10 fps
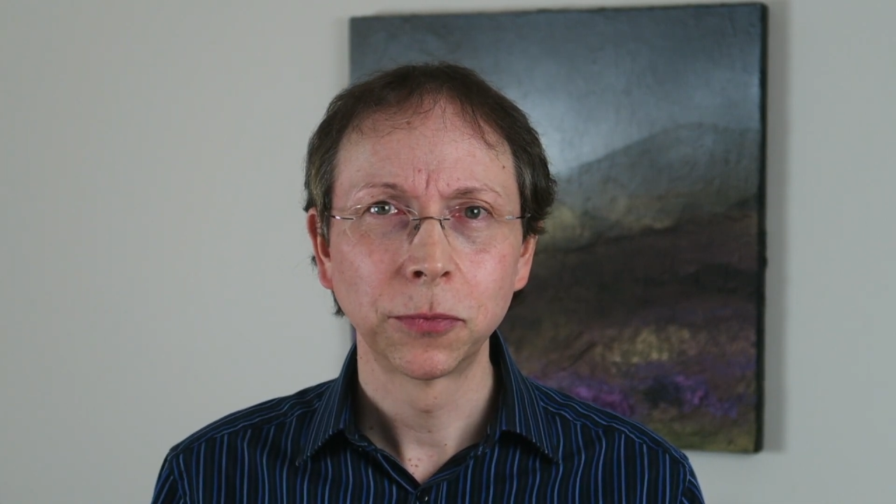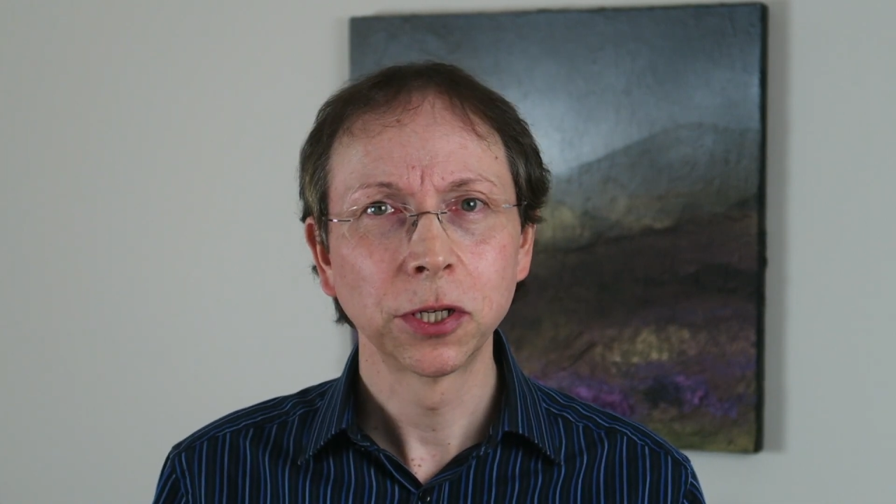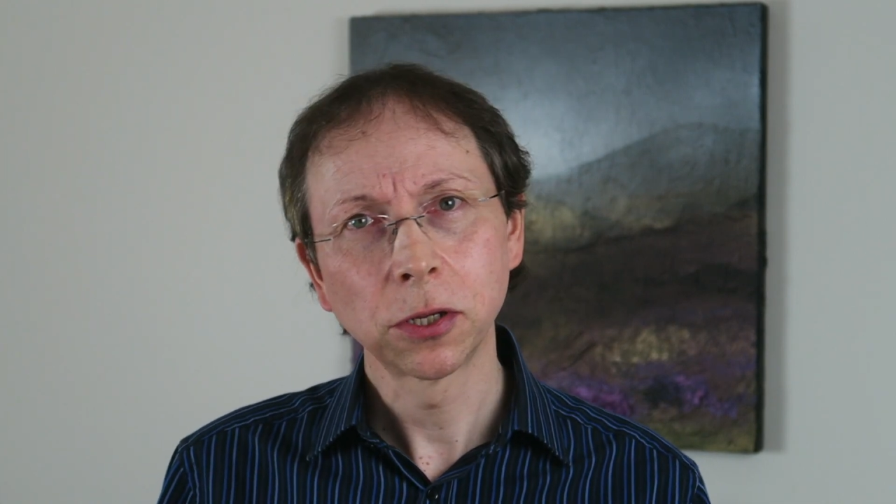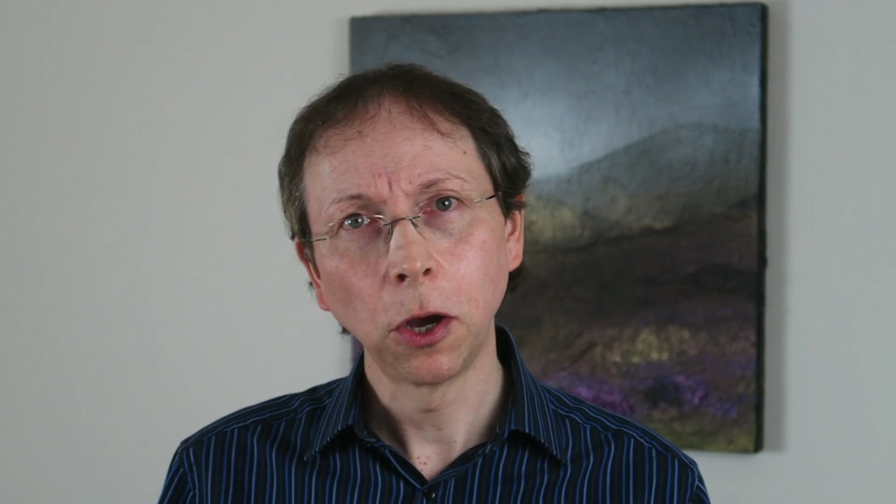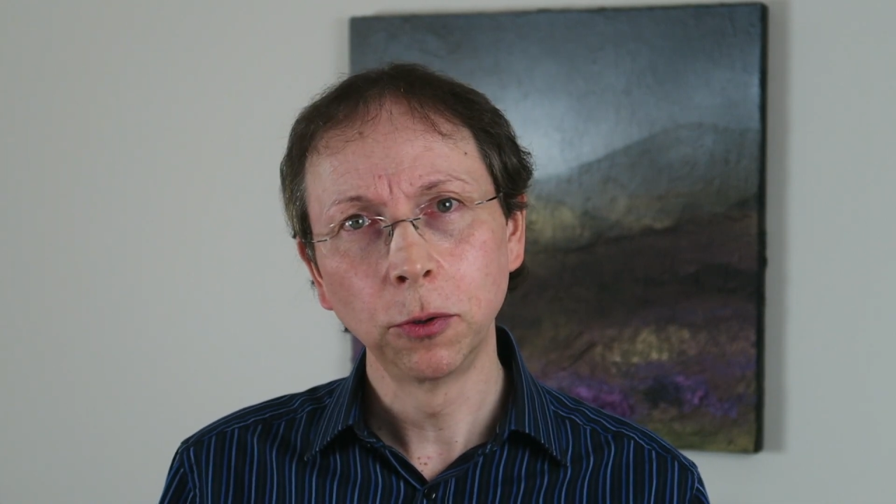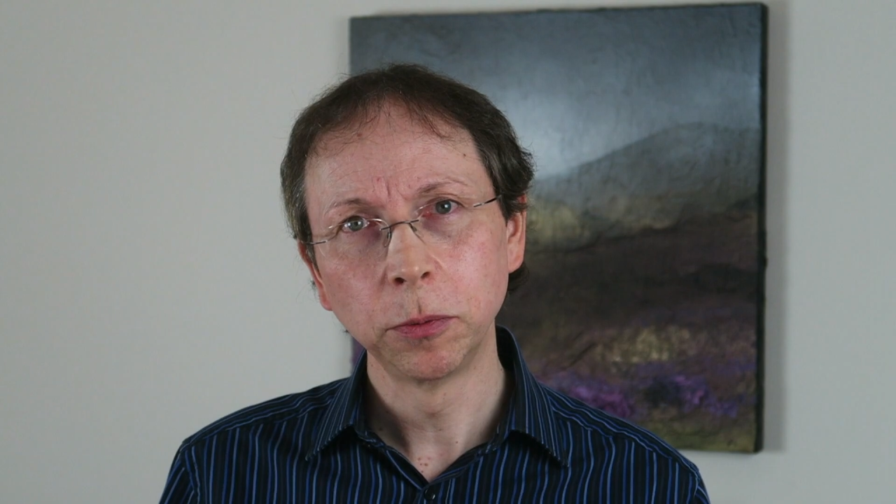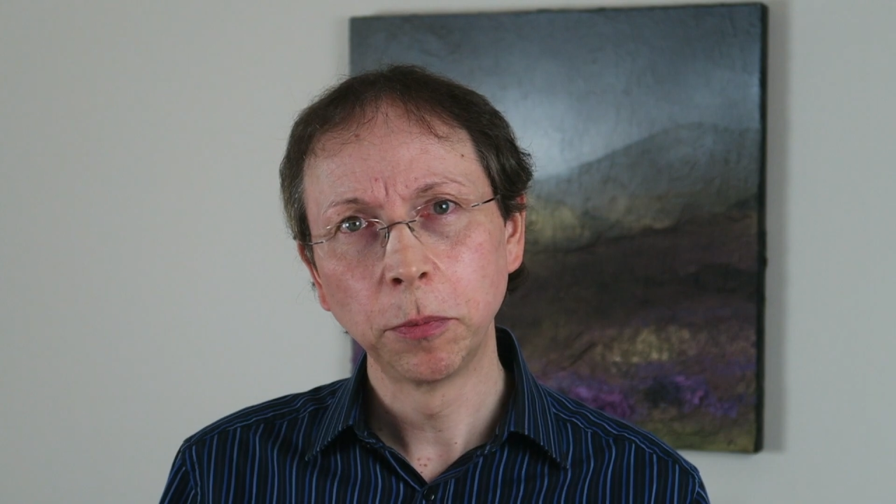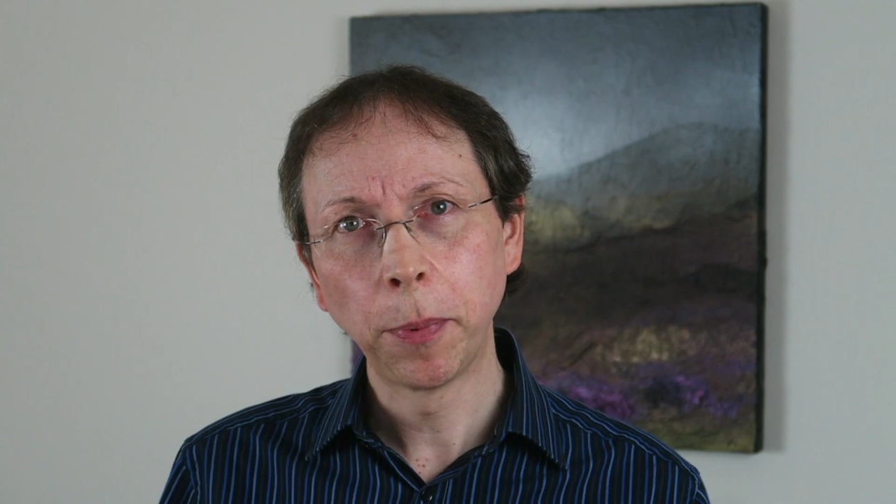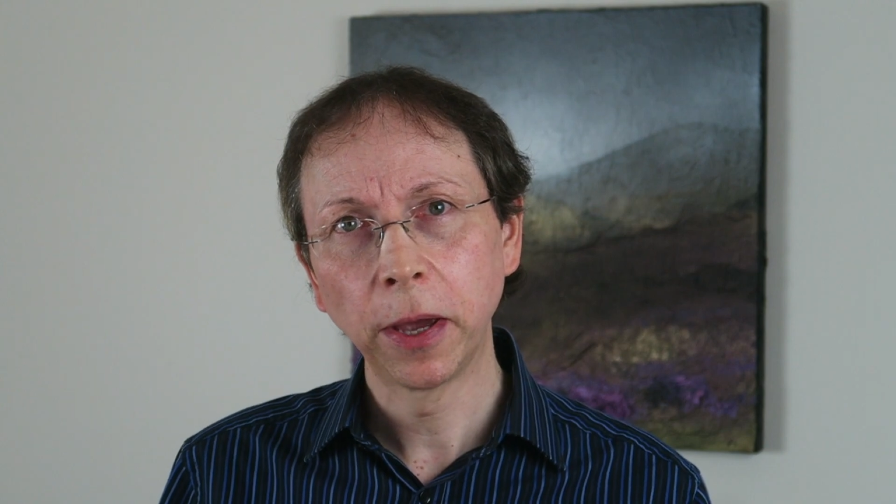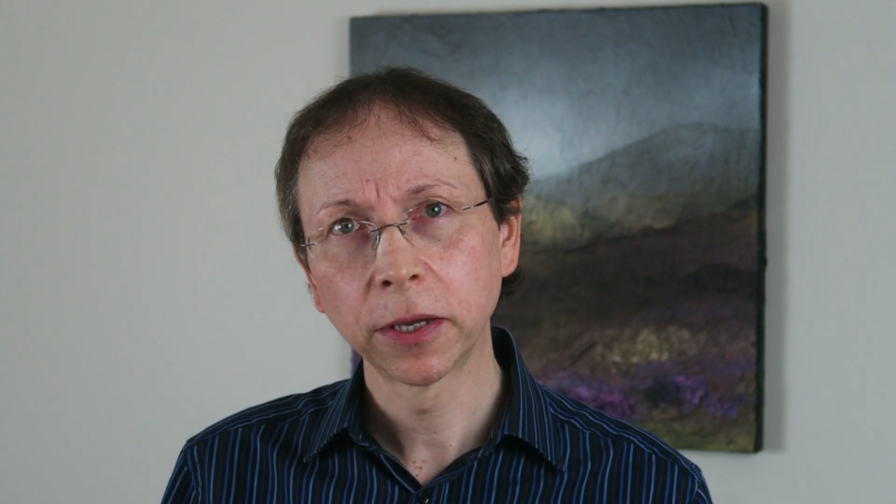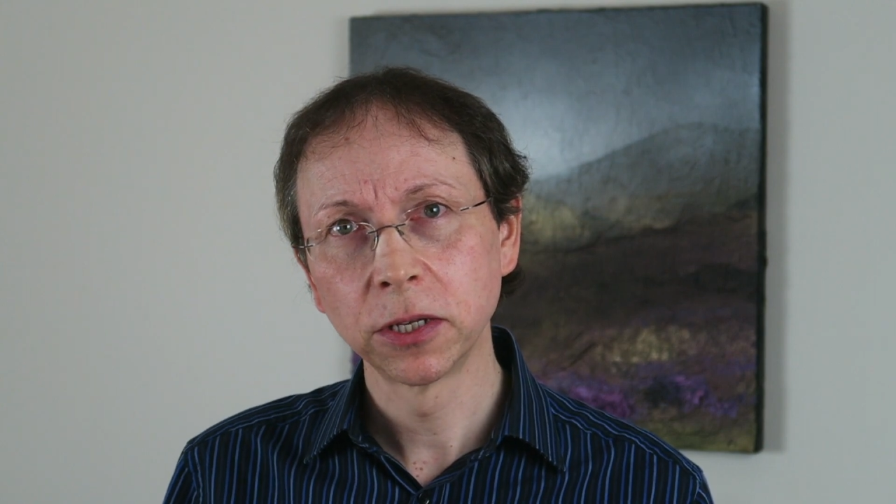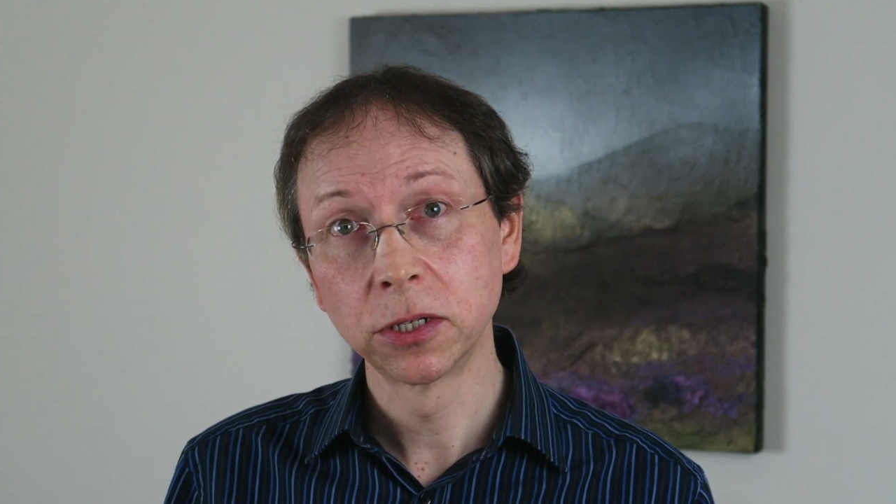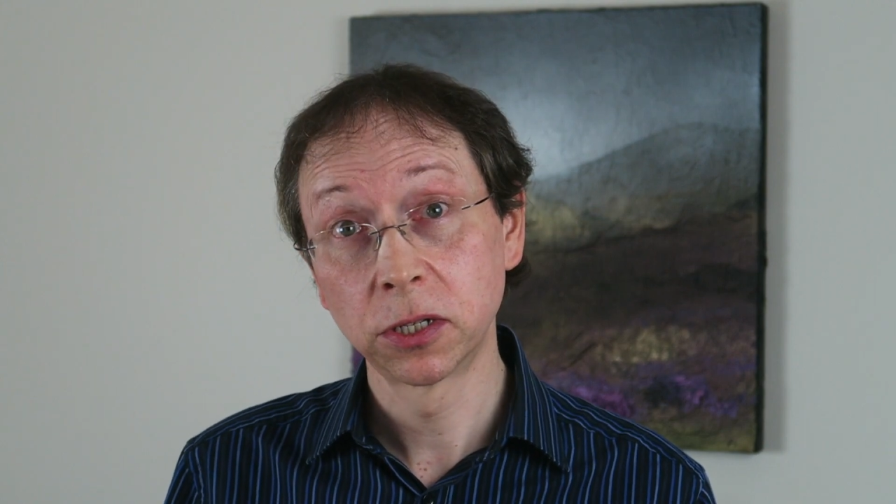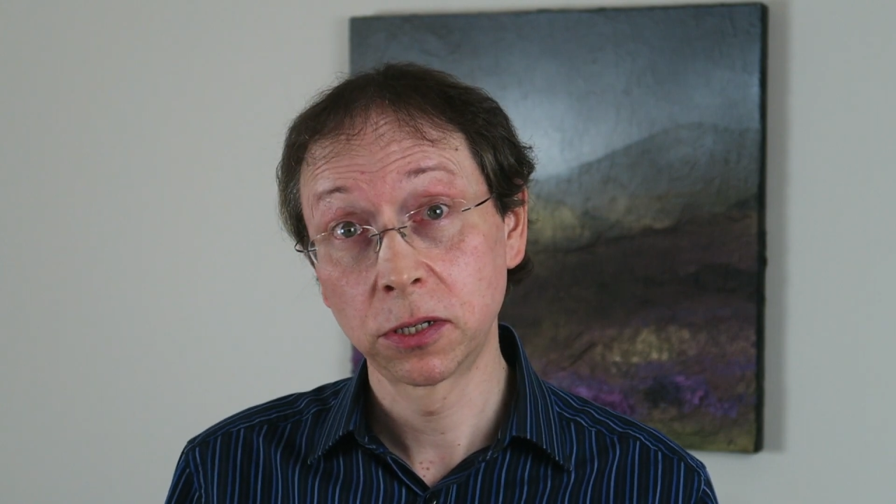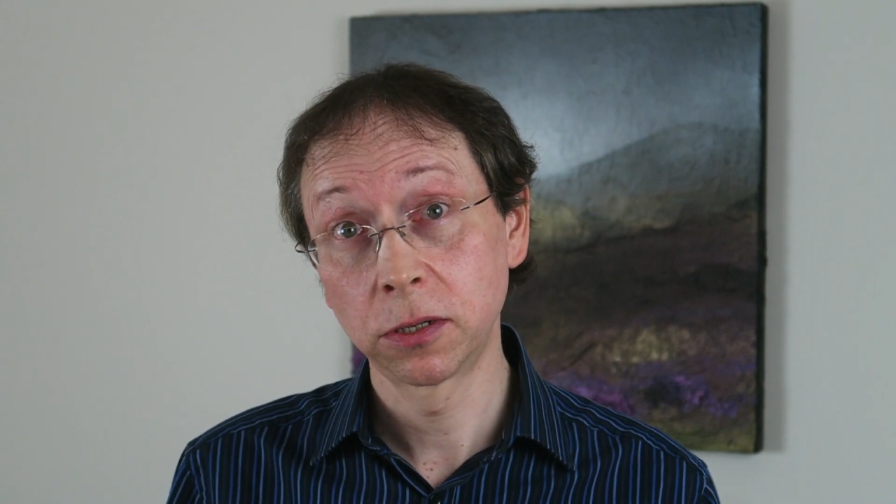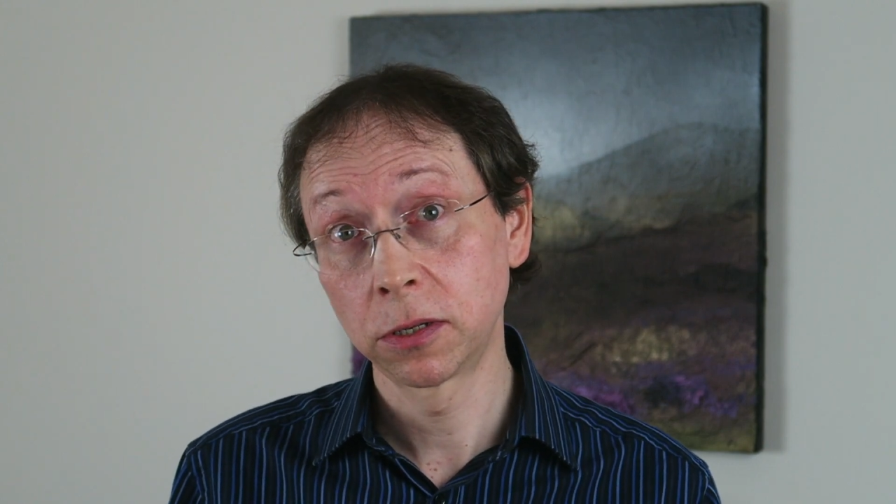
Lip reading: just holding me back and just